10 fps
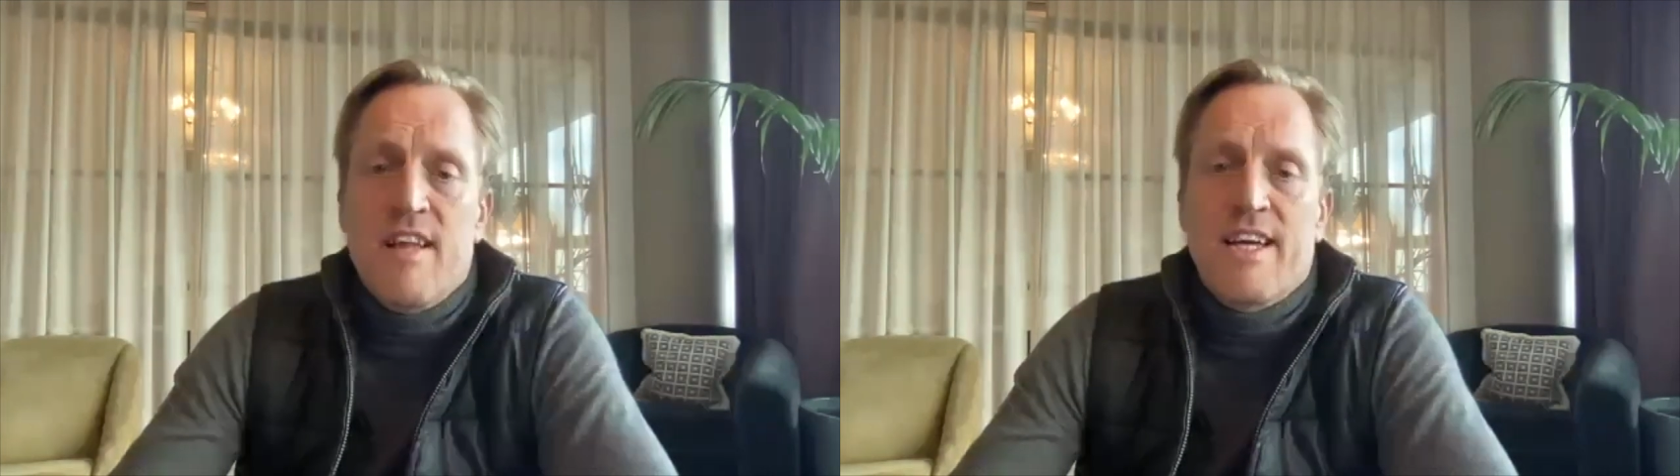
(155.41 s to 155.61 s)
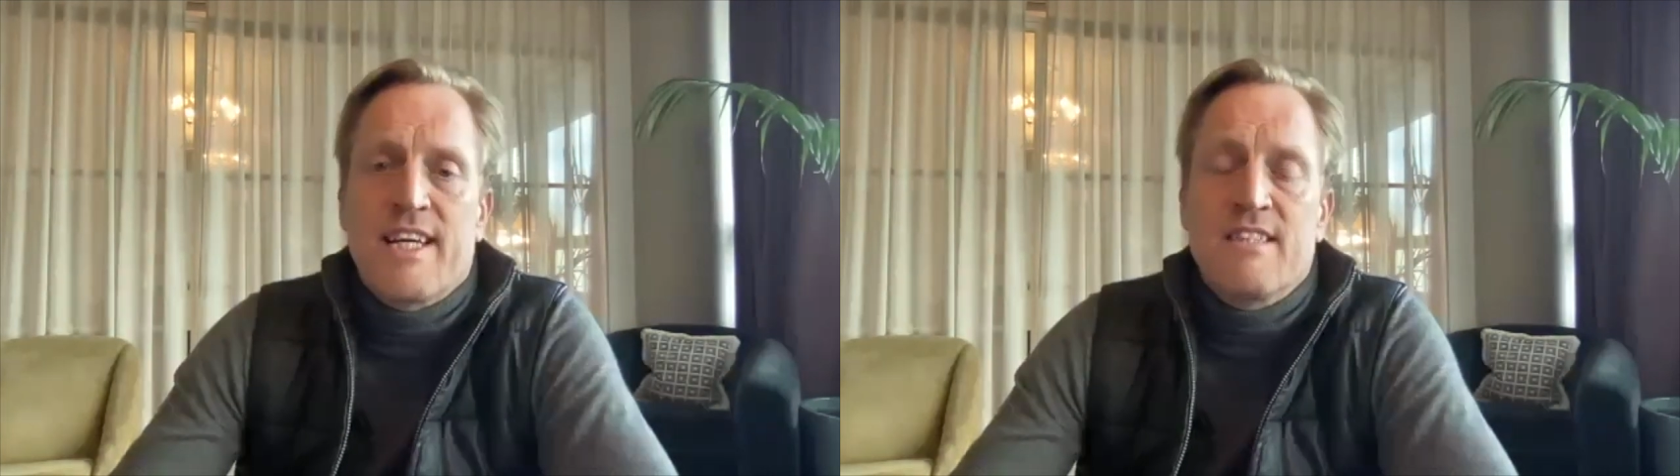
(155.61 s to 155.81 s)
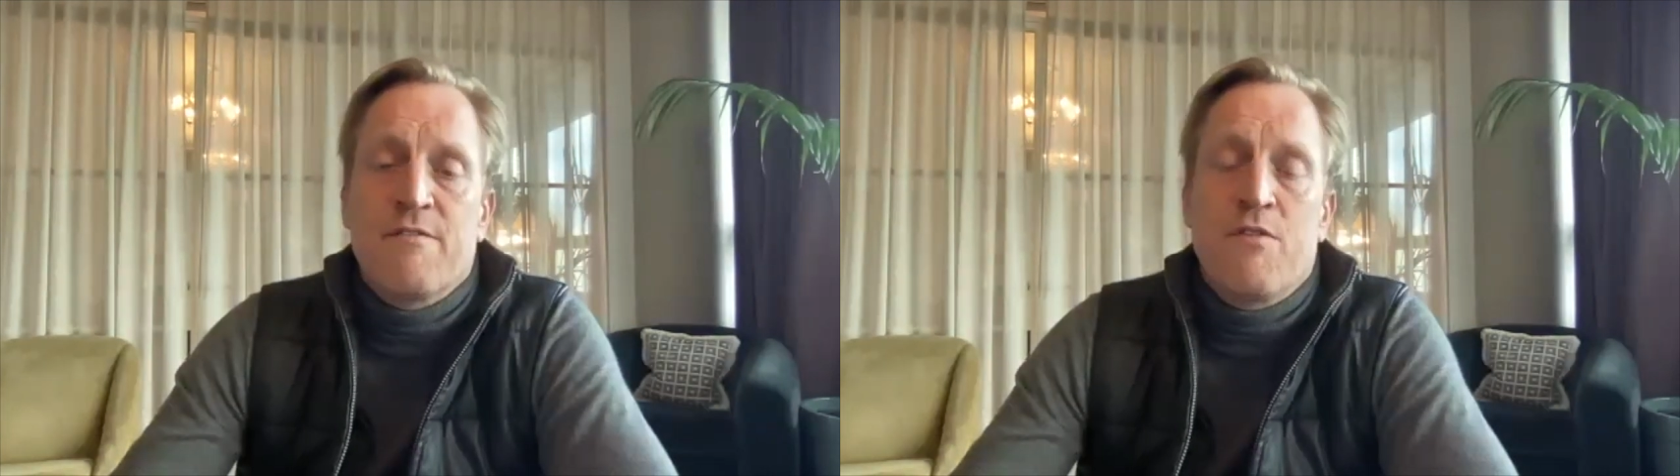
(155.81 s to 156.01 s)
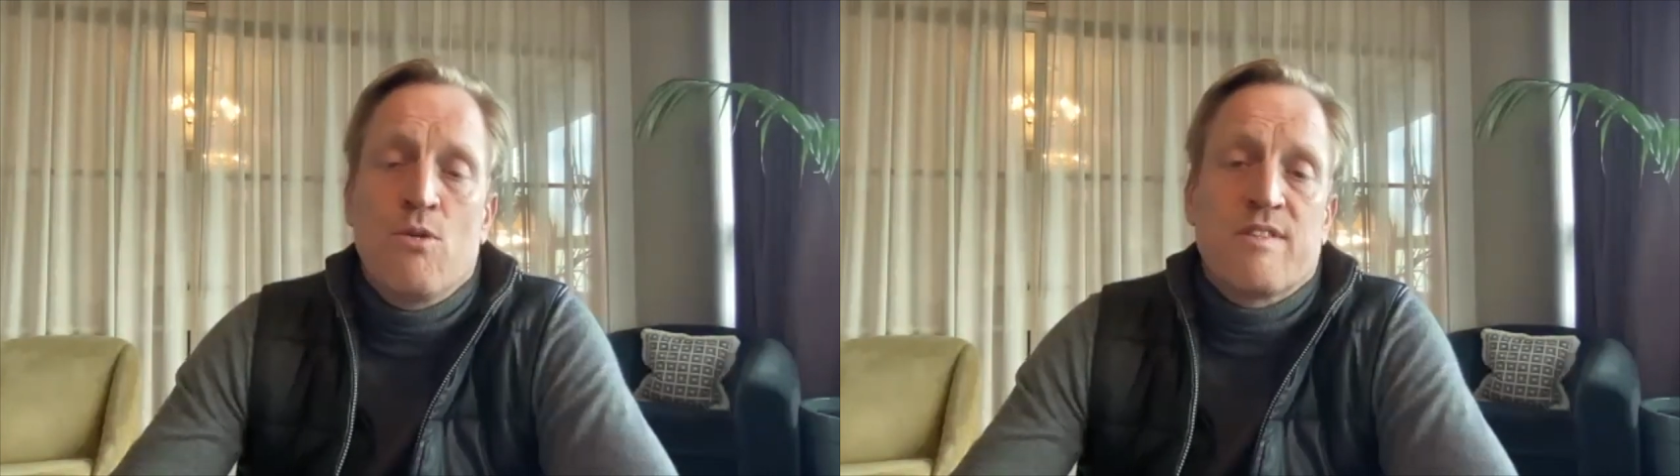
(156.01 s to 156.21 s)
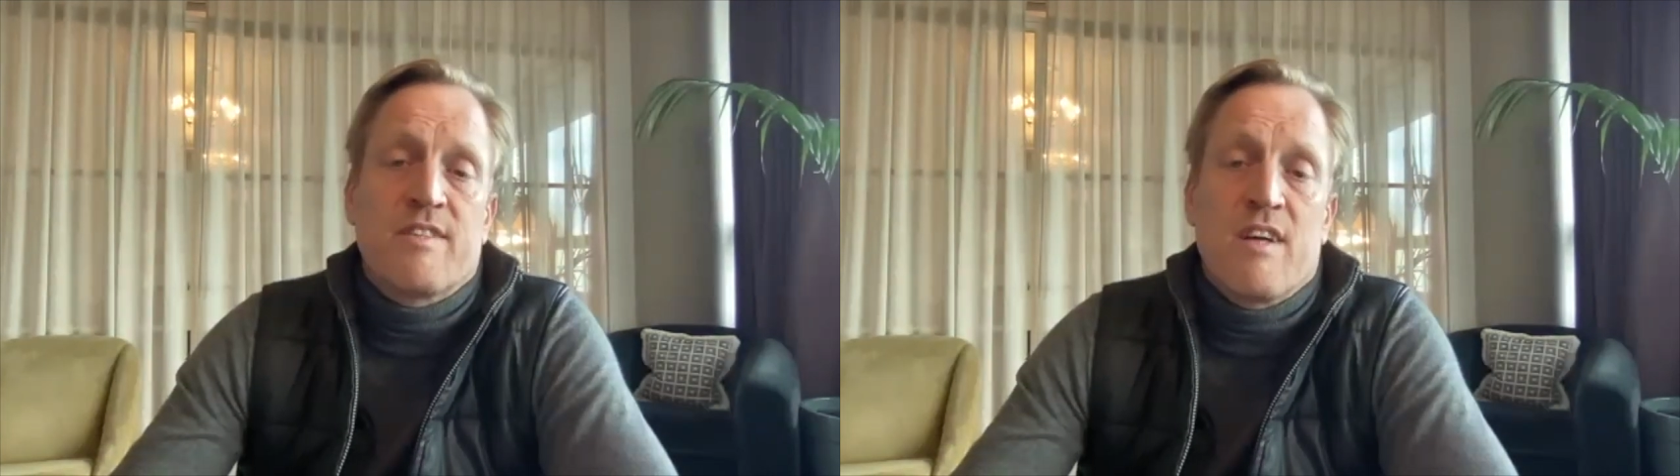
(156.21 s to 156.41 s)
like its
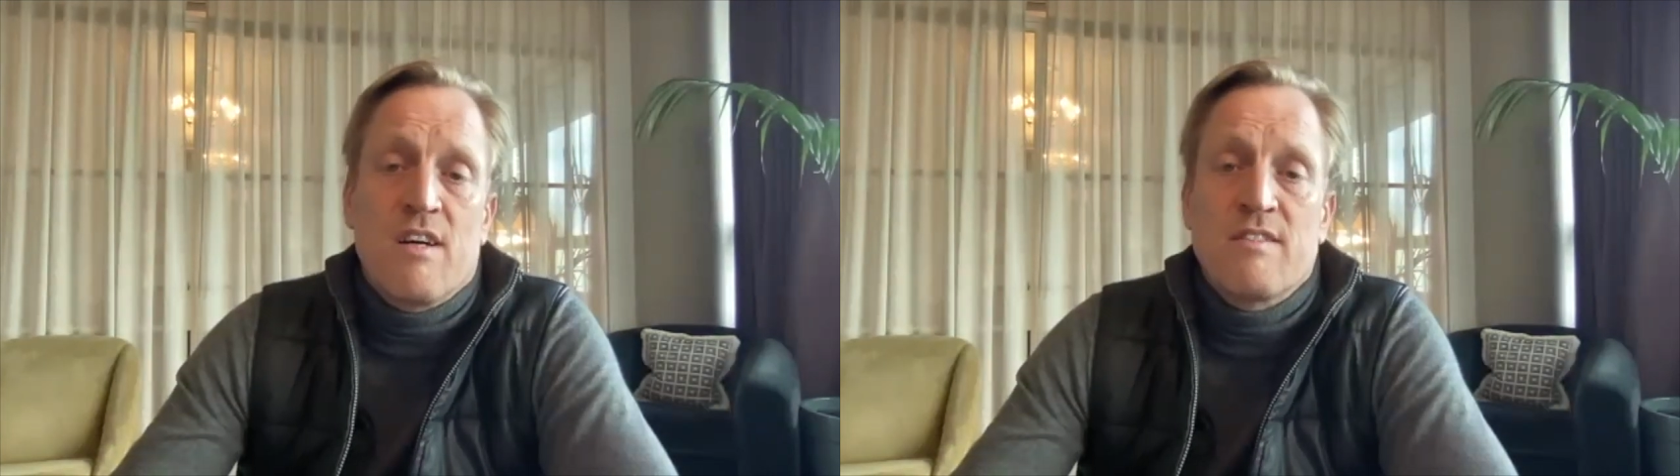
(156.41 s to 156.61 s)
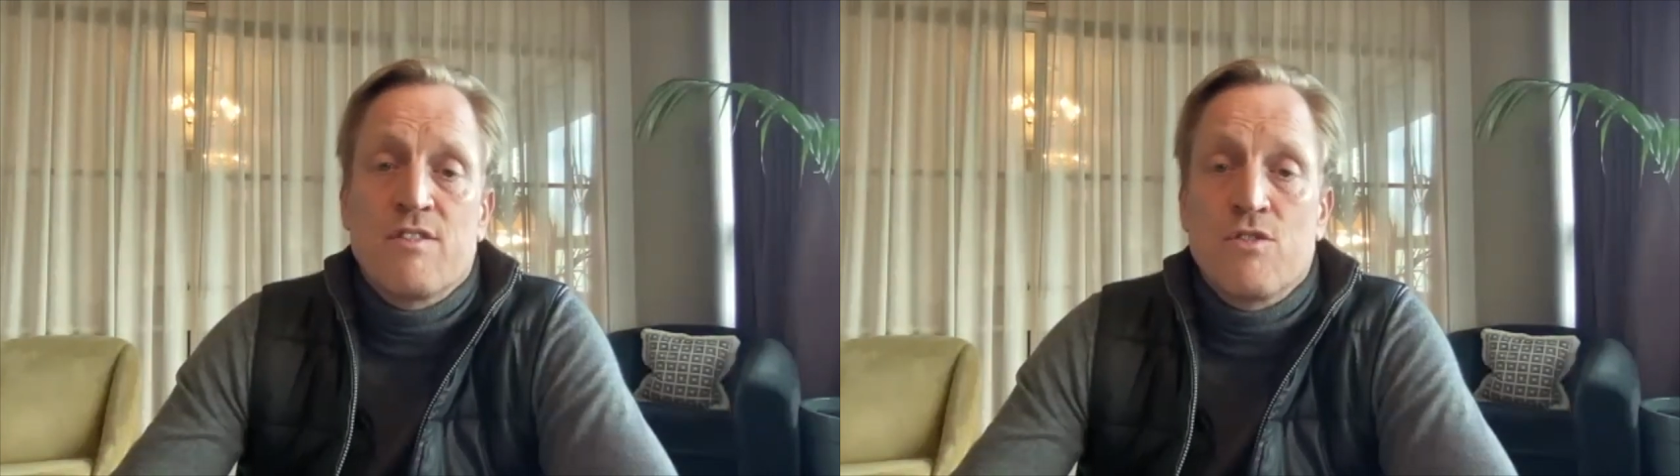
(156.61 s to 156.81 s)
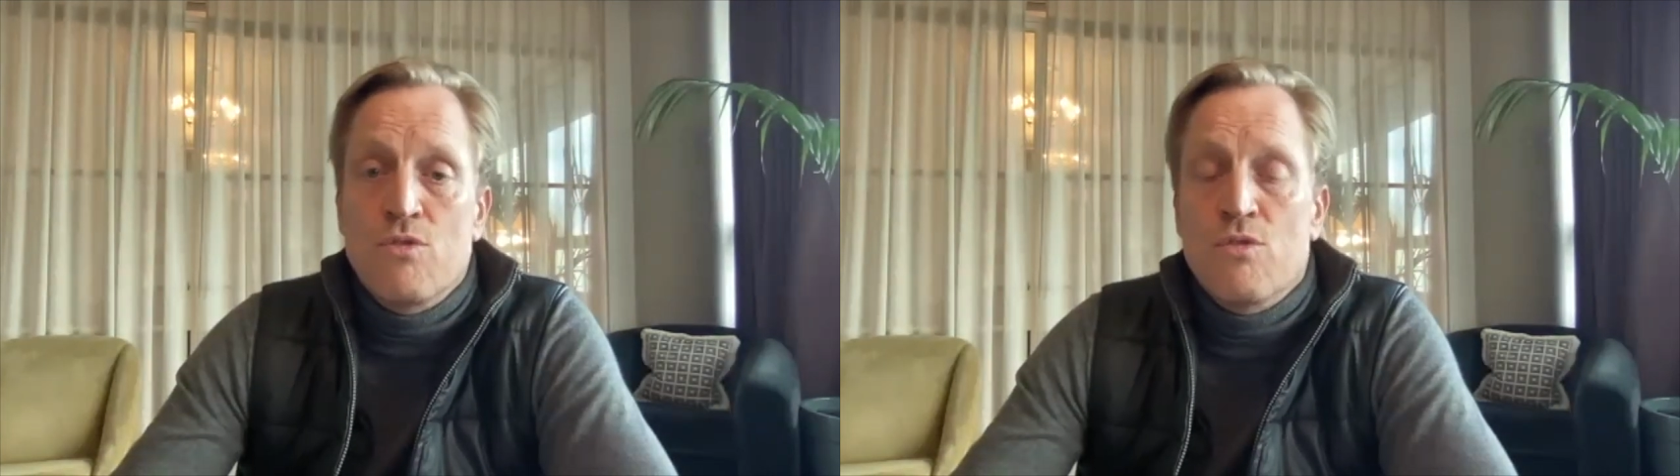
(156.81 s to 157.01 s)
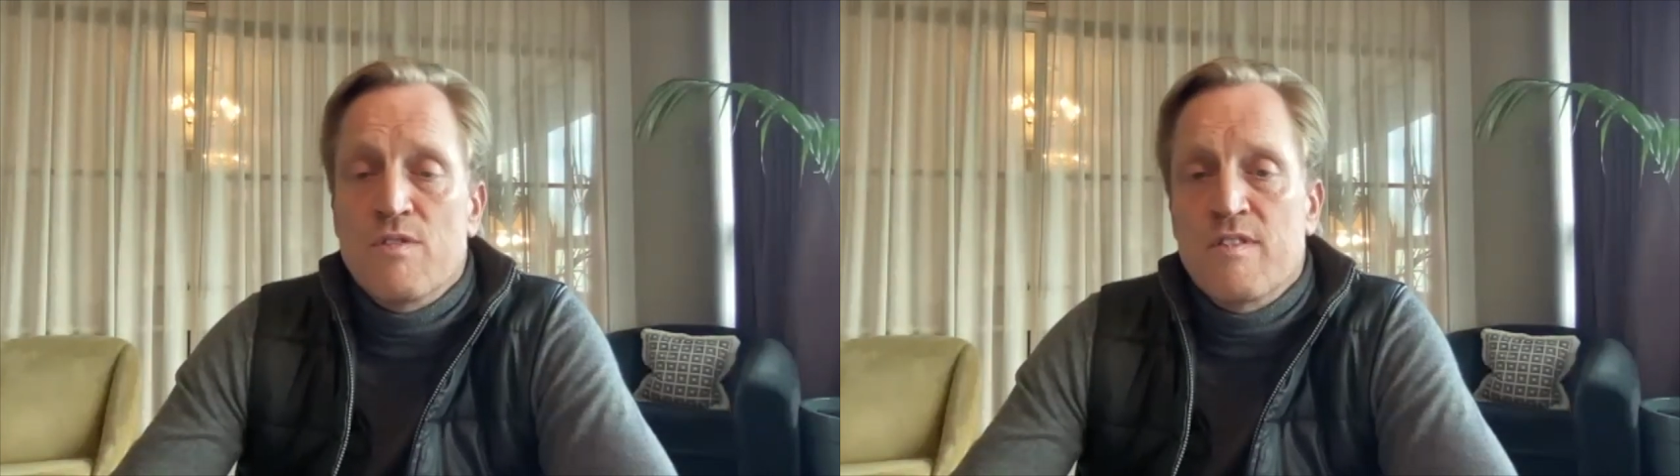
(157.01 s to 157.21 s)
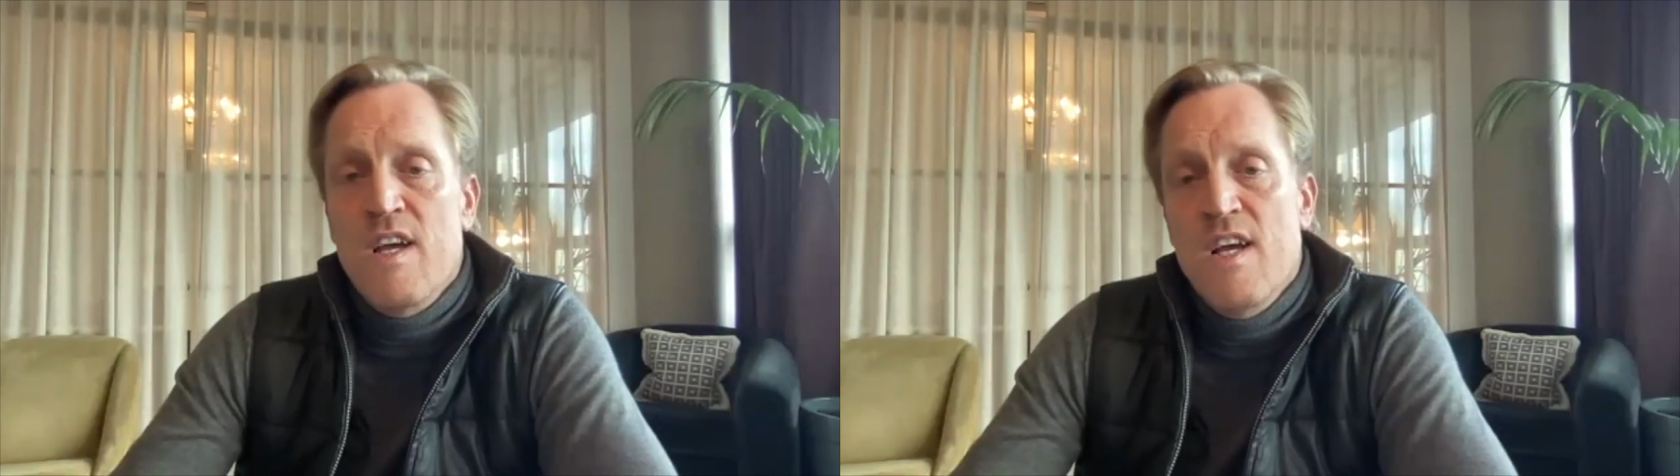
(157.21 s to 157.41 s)
four-star
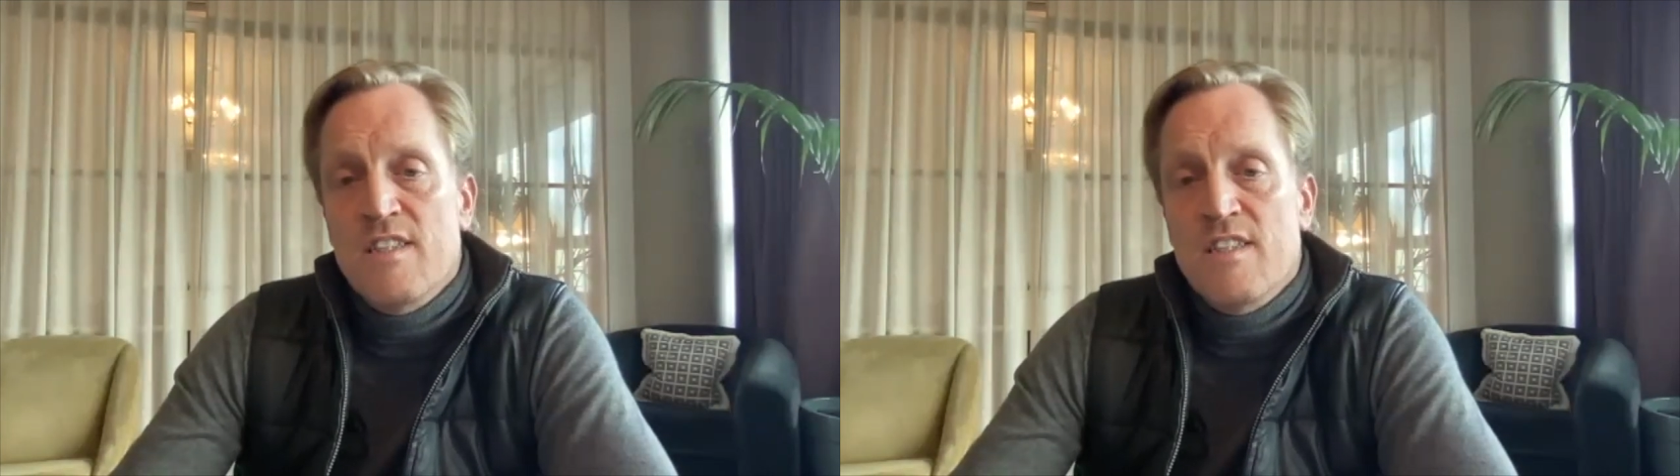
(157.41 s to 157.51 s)
stores,